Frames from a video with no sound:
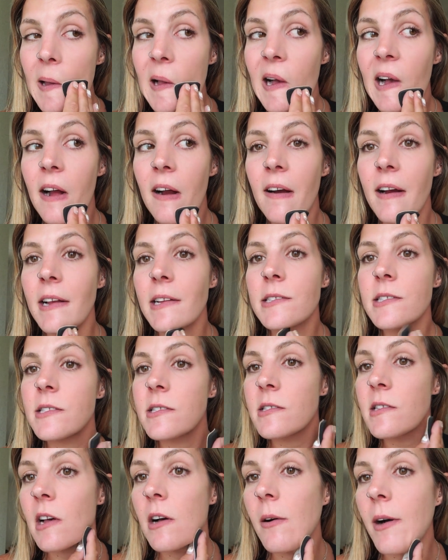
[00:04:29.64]
All right,
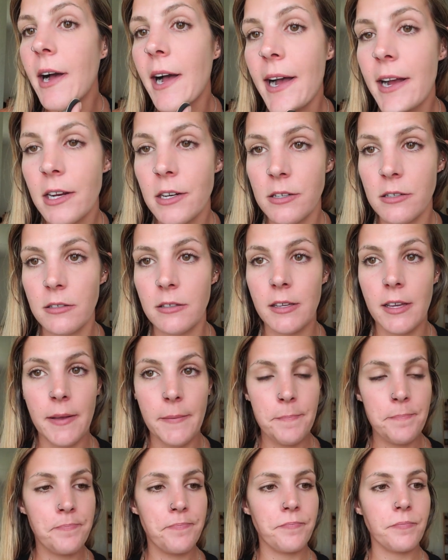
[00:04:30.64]
so actually,
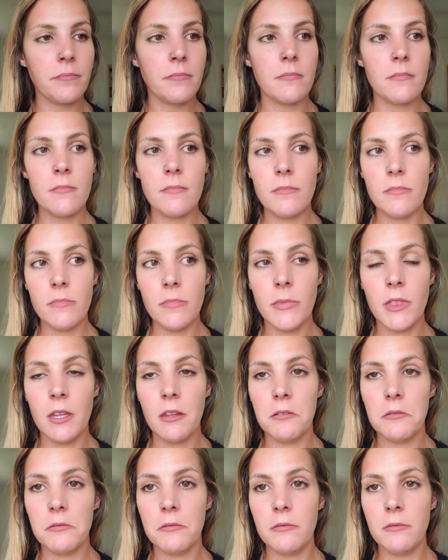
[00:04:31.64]

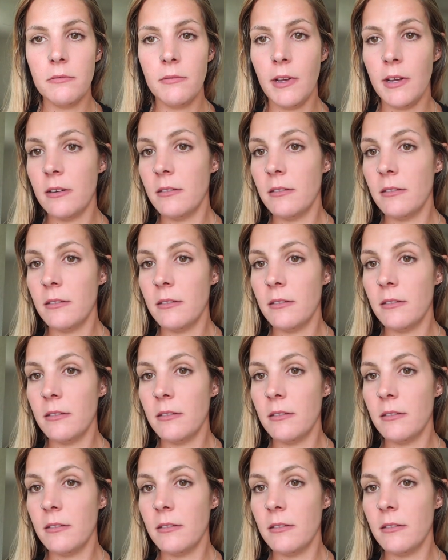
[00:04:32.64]
I